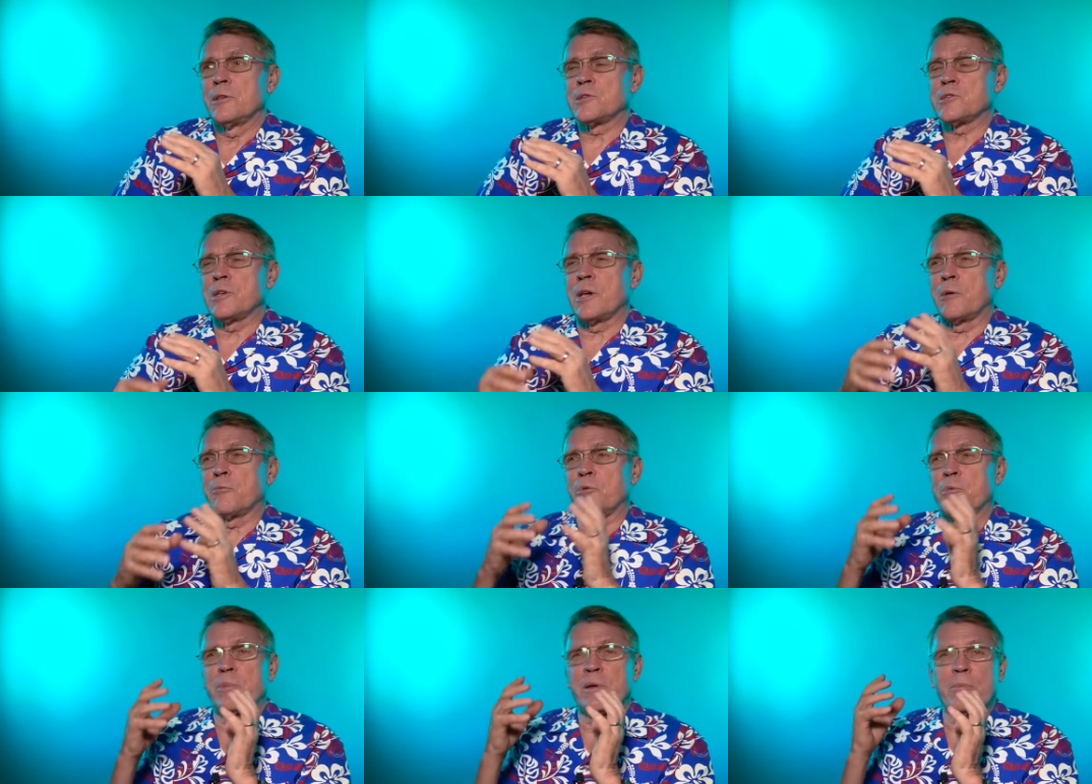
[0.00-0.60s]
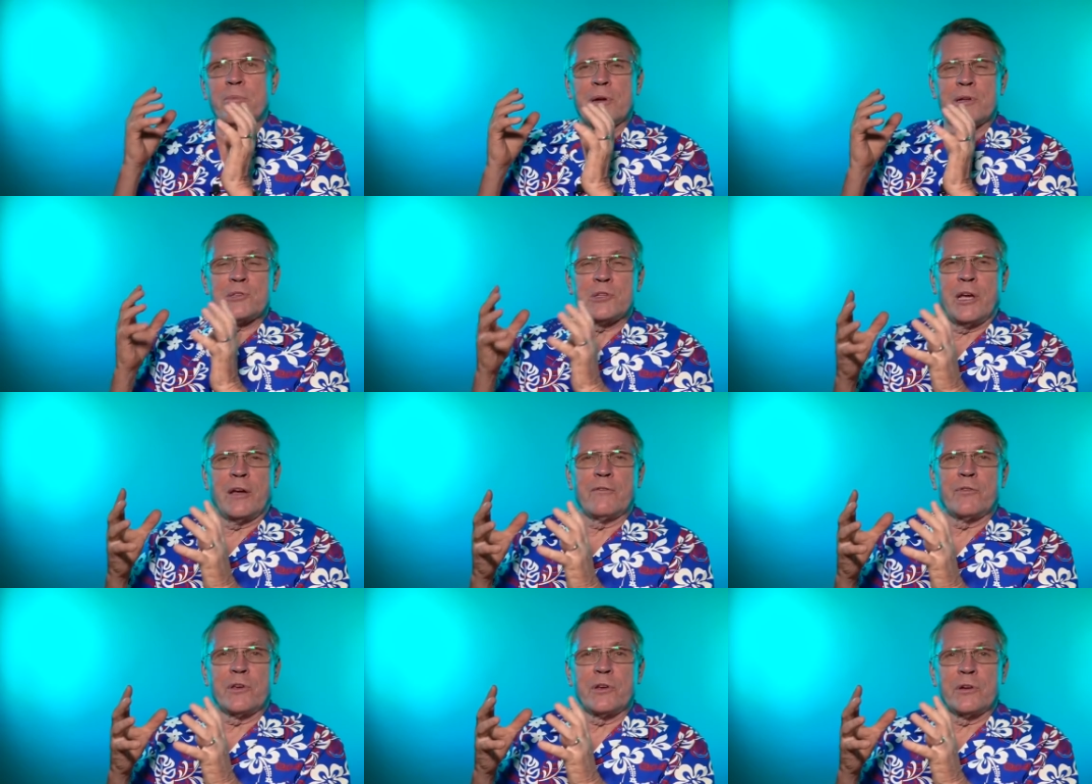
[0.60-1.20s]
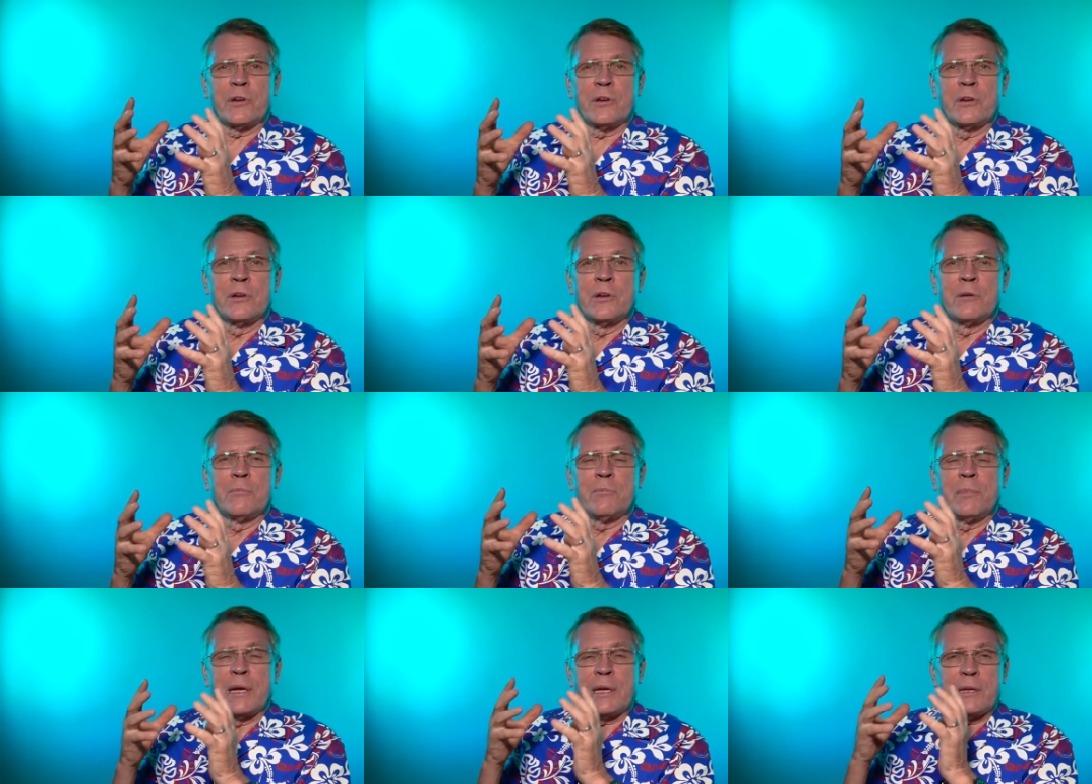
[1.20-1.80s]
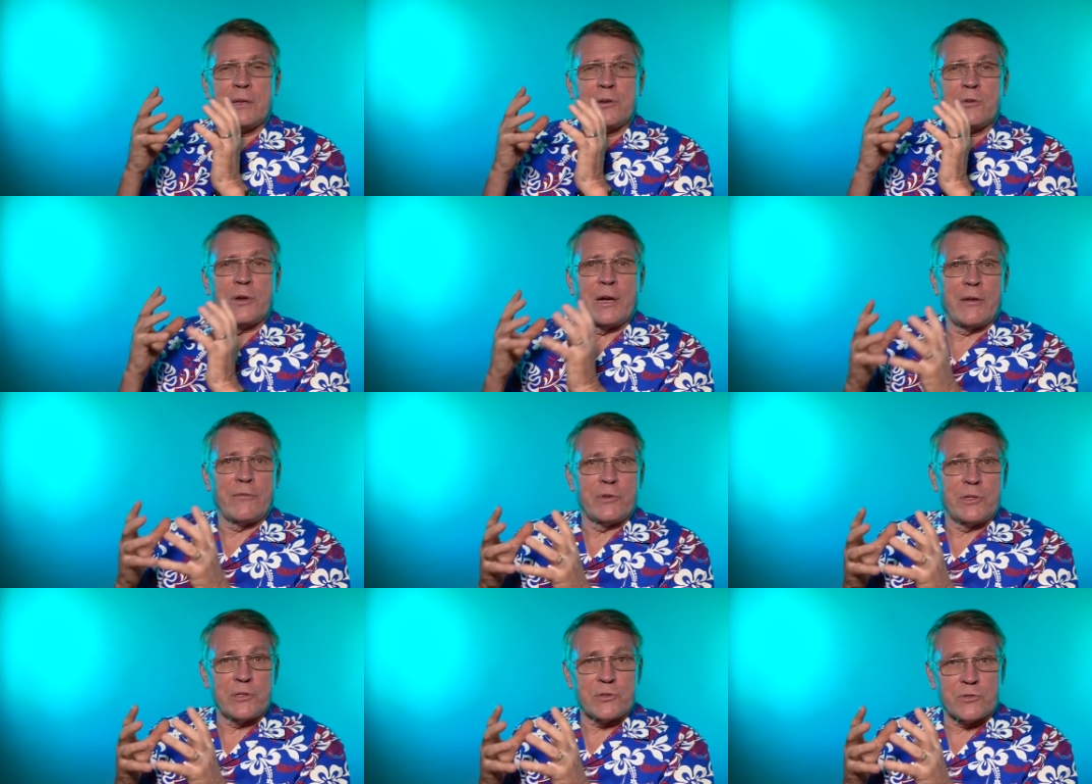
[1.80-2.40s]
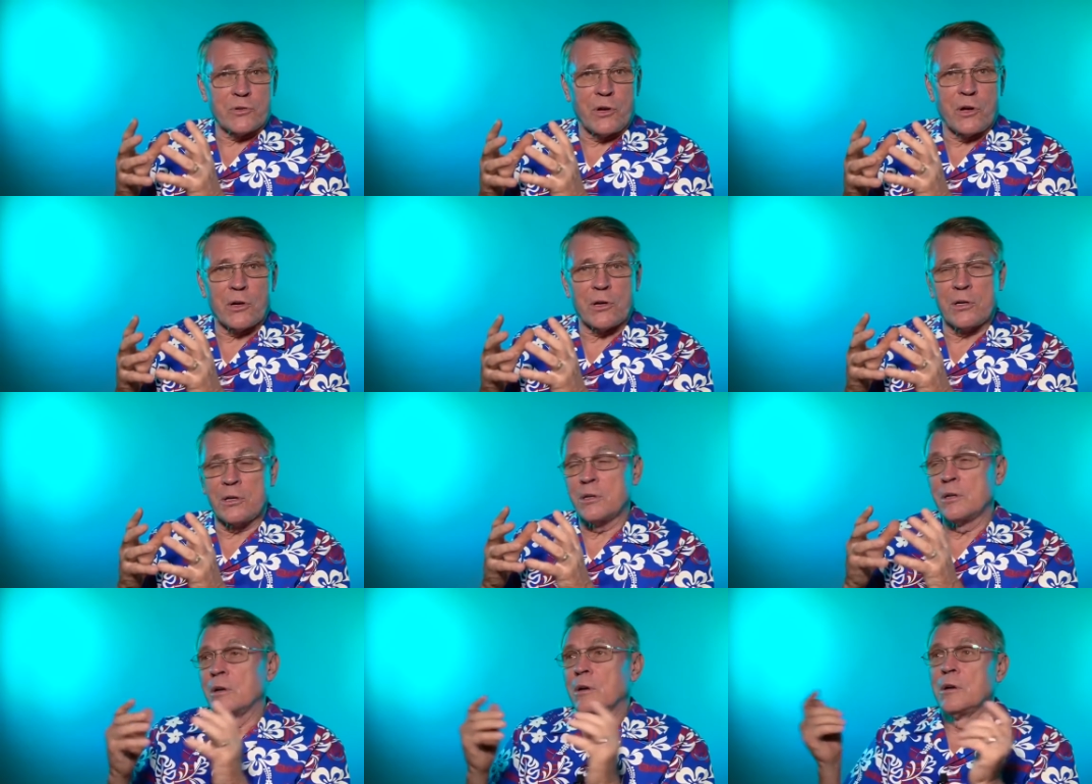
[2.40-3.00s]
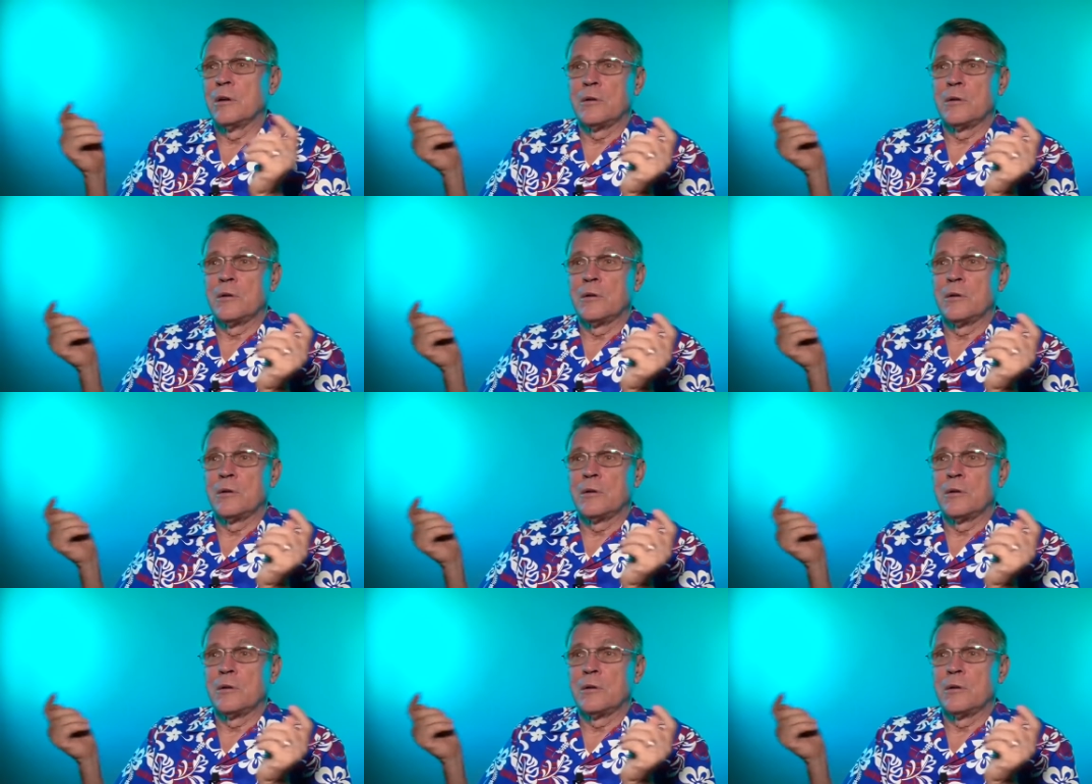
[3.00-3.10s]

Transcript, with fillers: the sun would be much heavier, making gravity stronger,